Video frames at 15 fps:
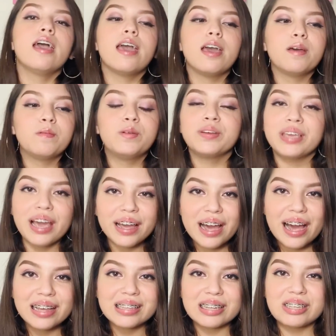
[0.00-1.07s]
And well, yeah,
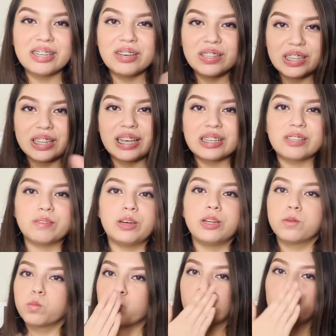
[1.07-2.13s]
guys, I'll see you in the next one.